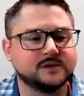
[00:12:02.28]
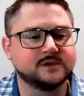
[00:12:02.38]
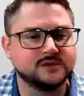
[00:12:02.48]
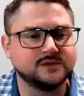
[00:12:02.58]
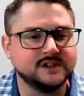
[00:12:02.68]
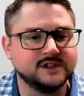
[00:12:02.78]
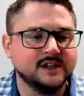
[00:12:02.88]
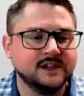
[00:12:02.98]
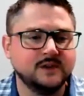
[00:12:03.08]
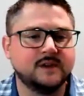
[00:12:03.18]
solution,
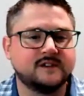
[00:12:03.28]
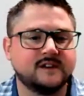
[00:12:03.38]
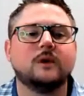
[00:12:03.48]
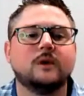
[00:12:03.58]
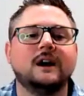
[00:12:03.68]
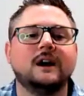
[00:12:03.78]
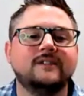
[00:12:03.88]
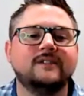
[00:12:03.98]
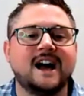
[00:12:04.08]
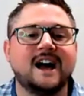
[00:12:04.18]
you could say, well, I
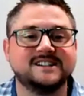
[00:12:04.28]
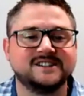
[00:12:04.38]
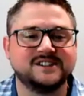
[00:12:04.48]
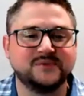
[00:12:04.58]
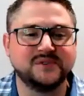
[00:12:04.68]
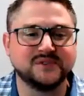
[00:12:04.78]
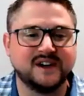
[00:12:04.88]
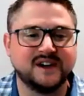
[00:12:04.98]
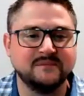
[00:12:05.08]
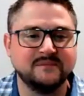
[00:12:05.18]
have access in real
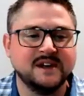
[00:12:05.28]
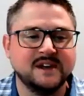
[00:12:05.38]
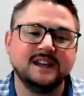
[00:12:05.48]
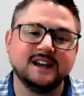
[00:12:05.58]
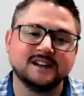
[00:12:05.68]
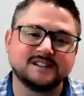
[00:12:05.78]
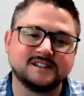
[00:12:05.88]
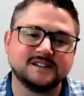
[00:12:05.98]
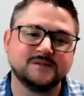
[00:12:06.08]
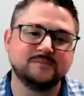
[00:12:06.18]
time.
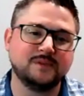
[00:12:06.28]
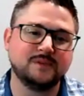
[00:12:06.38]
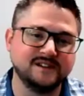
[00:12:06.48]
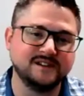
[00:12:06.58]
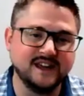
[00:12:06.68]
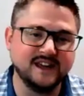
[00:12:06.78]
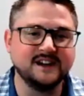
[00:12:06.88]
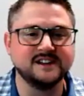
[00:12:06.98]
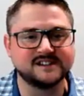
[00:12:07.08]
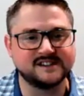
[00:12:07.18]
Yes, but the
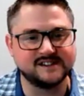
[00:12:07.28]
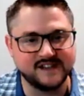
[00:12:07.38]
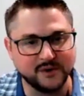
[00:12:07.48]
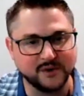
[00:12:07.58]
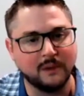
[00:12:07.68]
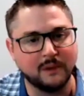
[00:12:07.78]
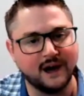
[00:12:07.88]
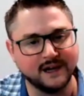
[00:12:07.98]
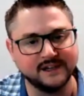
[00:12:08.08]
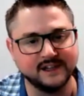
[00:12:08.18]
data is stale
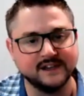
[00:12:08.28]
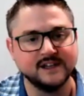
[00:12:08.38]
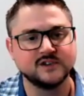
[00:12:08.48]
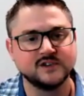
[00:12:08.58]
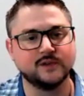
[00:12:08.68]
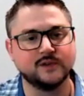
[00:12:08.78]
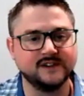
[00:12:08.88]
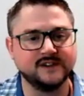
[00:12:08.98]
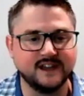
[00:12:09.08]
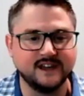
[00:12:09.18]
behind it. So if
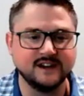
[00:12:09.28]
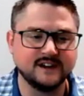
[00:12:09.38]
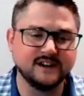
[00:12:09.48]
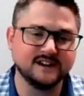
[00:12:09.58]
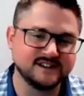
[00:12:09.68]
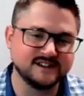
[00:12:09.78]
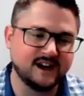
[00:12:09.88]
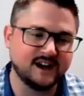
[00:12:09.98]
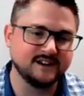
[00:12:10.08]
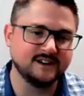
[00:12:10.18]
the data is
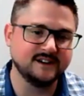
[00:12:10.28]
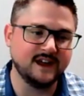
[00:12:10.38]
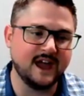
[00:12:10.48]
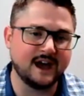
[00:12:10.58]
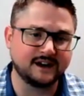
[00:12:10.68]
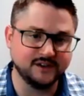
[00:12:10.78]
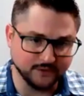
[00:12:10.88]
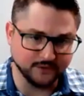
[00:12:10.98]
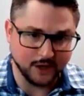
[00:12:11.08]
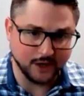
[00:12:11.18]
not
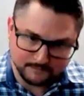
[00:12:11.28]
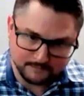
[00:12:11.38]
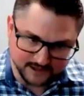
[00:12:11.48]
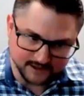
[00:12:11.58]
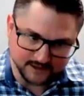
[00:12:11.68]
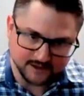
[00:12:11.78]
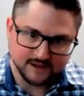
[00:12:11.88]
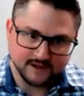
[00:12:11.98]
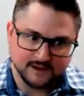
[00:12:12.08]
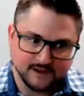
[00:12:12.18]
actively updated,
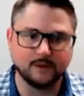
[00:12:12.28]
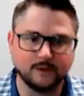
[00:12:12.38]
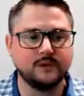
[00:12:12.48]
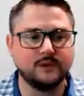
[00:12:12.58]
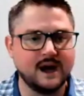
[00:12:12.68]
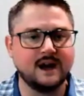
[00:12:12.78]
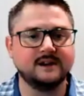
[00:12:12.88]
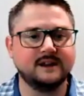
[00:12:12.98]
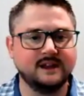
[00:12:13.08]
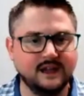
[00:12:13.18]
then we're
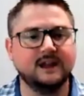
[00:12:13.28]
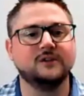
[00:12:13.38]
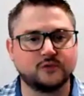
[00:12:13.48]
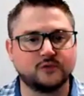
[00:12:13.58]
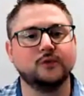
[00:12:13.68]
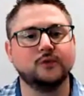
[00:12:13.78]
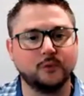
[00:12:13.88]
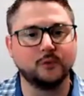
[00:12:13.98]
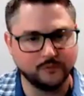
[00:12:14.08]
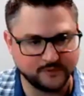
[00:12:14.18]
not in
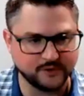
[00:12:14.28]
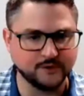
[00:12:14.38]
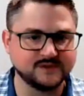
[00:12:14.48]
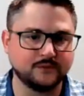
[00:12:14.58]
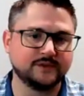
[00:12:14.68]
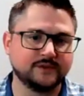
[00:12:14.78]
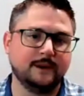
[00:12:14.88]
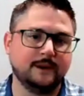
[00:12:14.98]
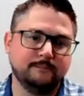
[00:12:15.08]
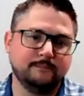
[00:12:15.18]
true terms of real
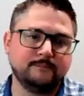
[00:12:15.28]
time.